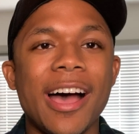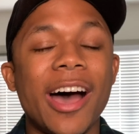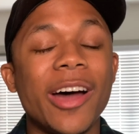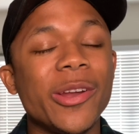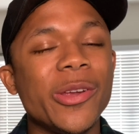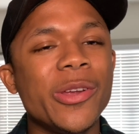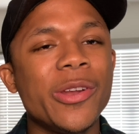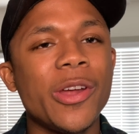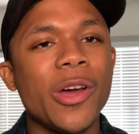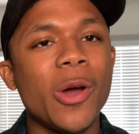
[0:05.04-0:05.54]
How
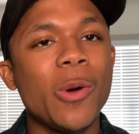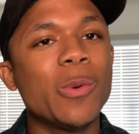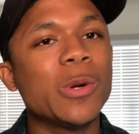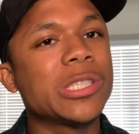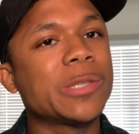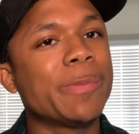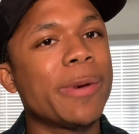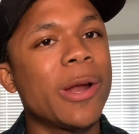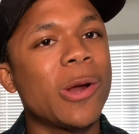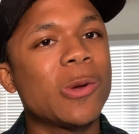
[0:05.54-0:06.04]
do you know
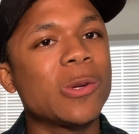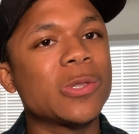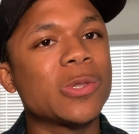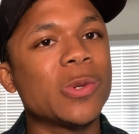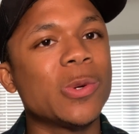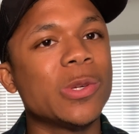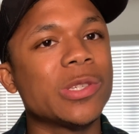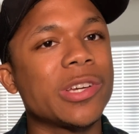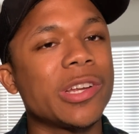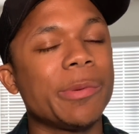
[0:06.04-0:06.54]
which medical
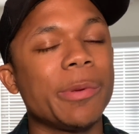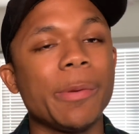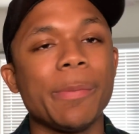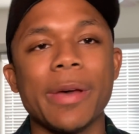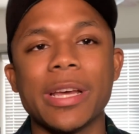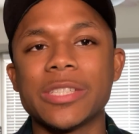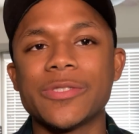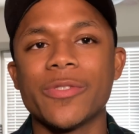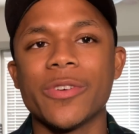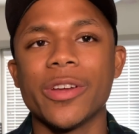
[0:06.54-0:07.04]
school is going to be
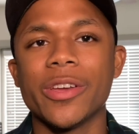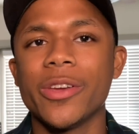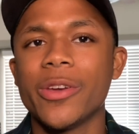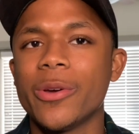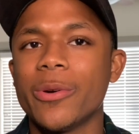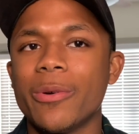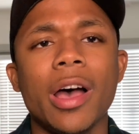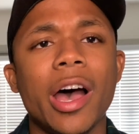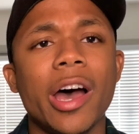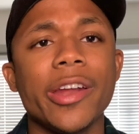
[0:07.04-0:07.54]
best for
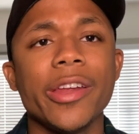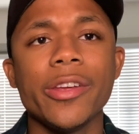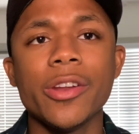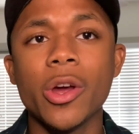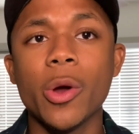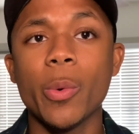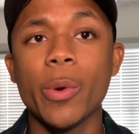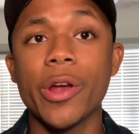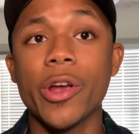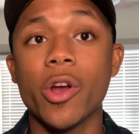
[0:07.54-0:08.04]
you? How do you
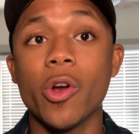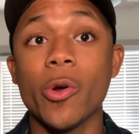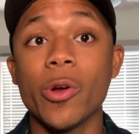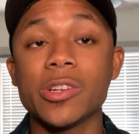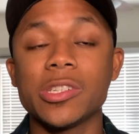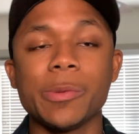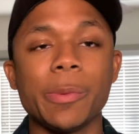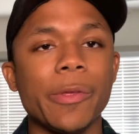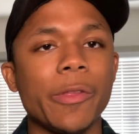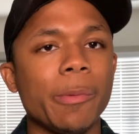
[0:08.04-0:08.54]
know where you're going
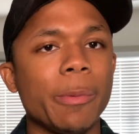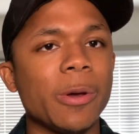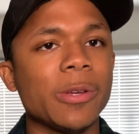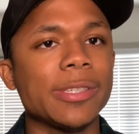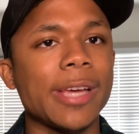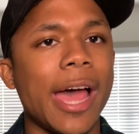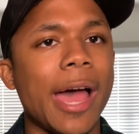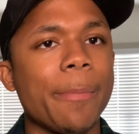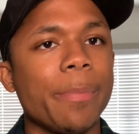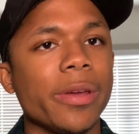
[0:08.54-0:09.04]
to be the most
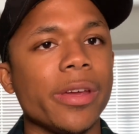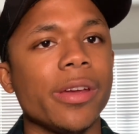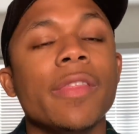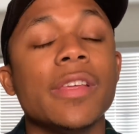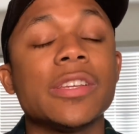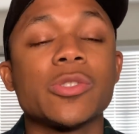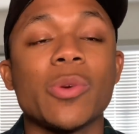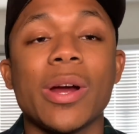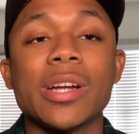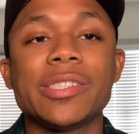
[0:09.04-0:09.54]
happy?
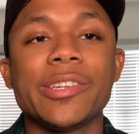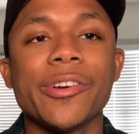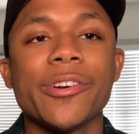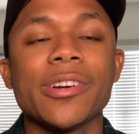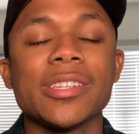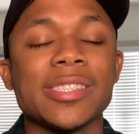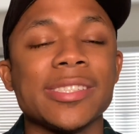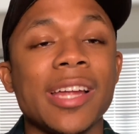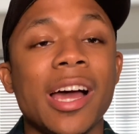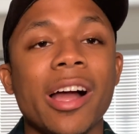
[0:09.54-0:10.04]
This
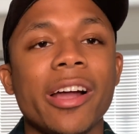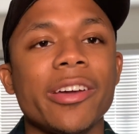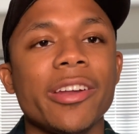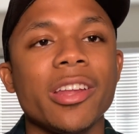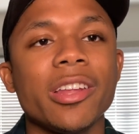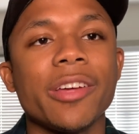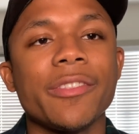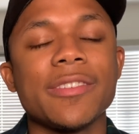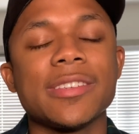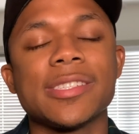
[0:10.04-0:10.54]
criteria is not going
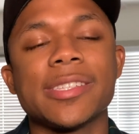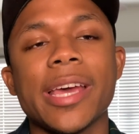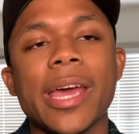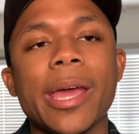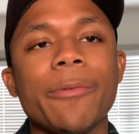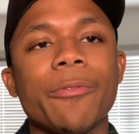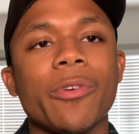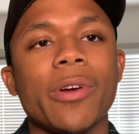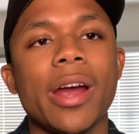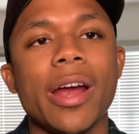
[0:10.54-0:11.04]
to look the
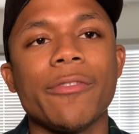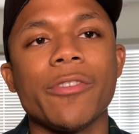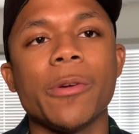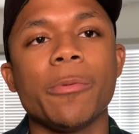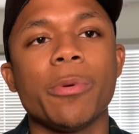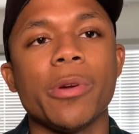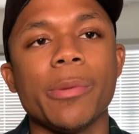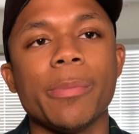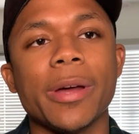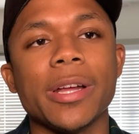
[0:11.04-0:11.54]
same for every
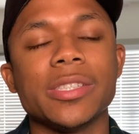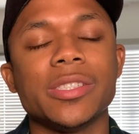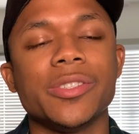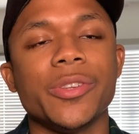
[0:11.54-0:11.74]
pre-med